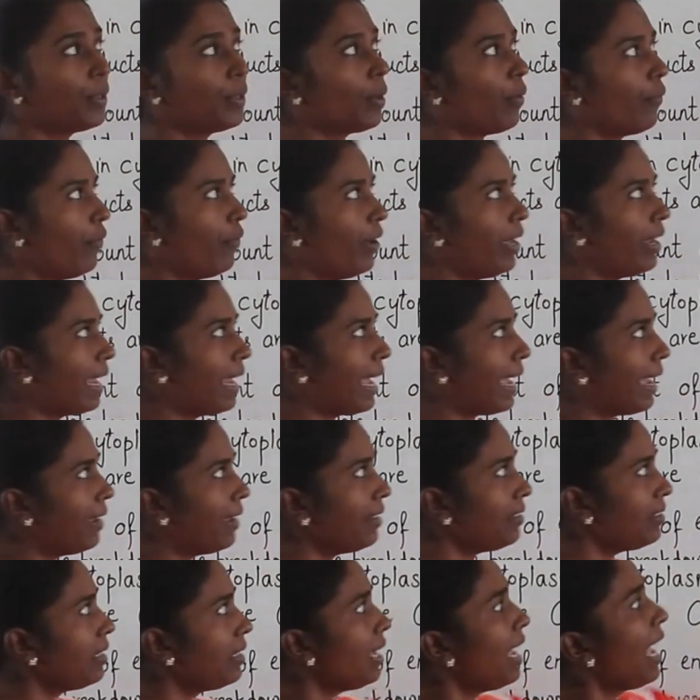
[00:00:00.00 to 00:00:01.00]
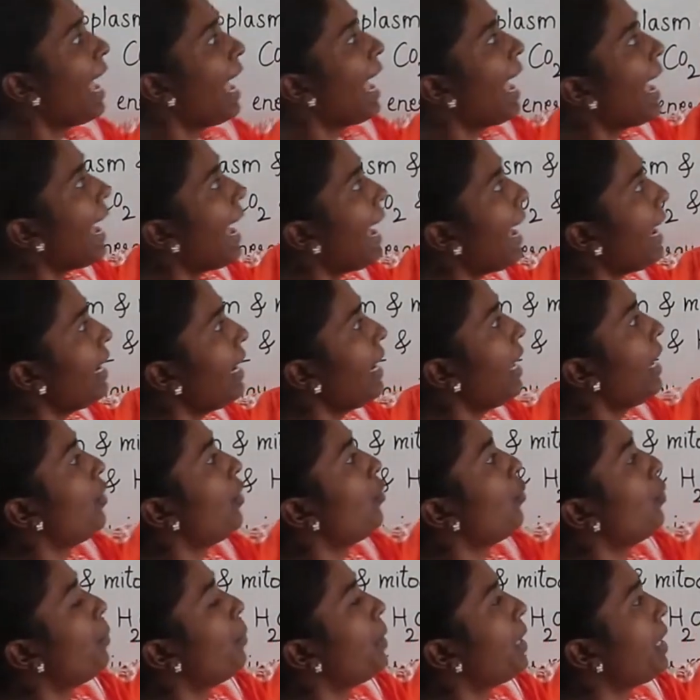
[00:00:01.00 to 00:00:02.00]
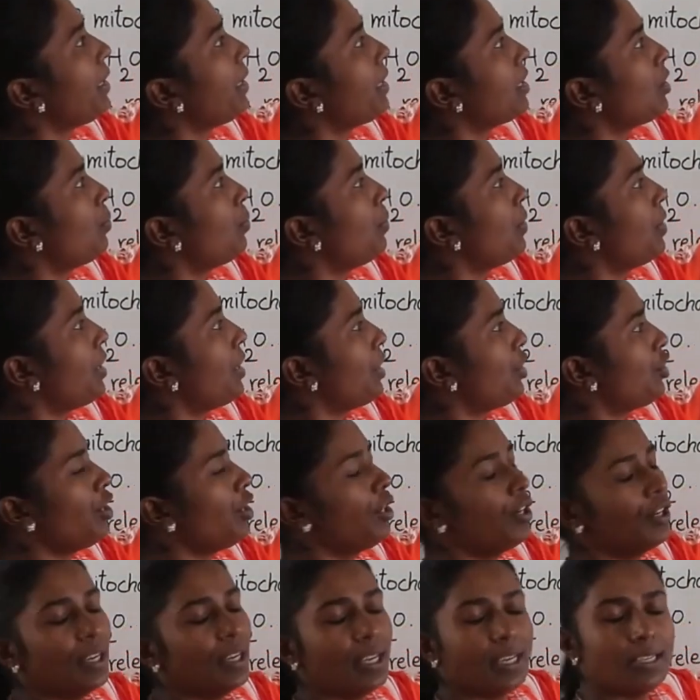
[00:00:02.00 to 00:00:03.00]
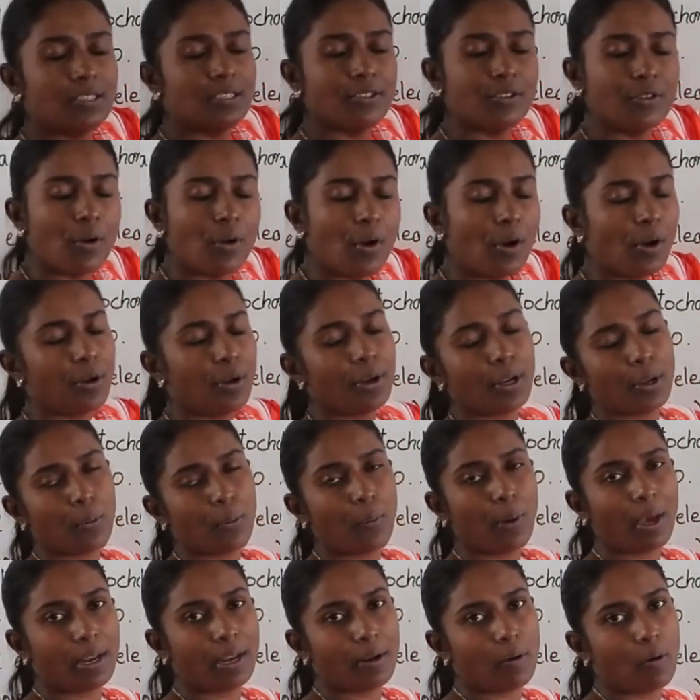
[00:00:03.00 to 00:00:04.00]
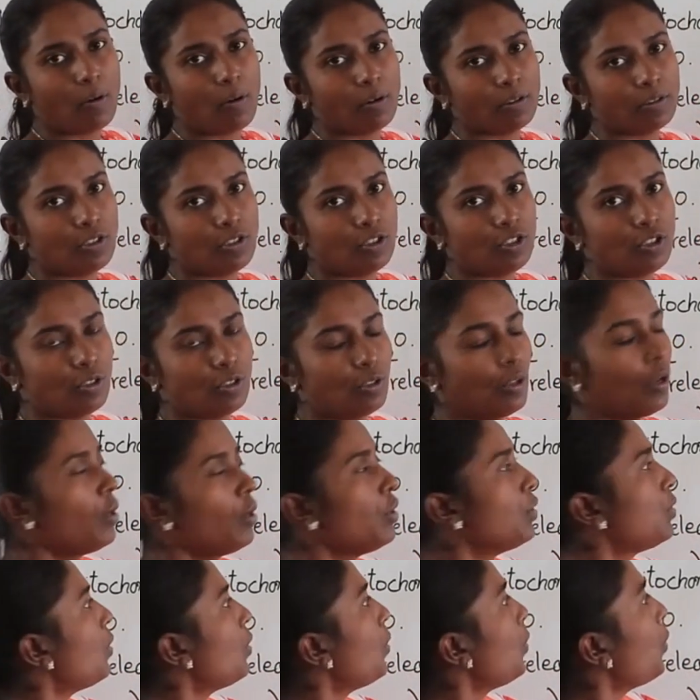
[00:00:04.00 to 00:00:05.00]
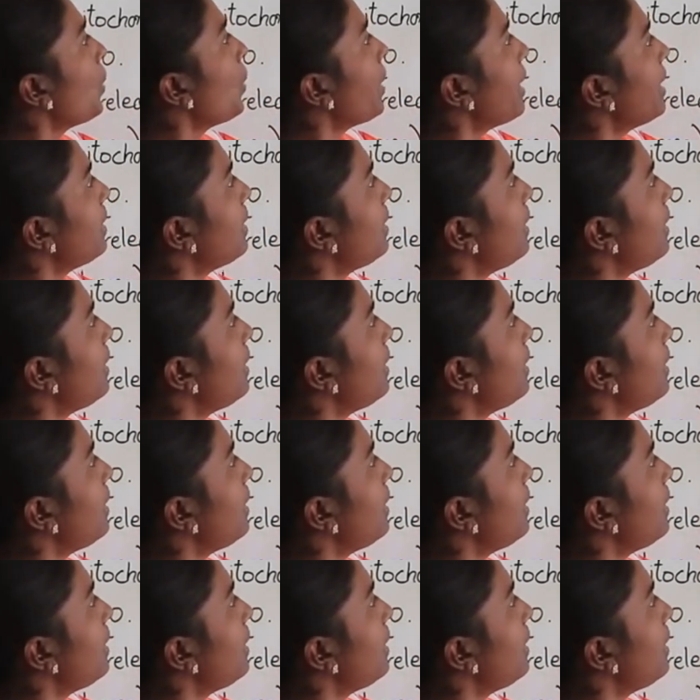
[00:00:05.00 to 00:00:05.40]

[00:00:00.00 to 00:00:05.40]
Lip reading: whereas anaerobic respiration does not require oxygen. So you can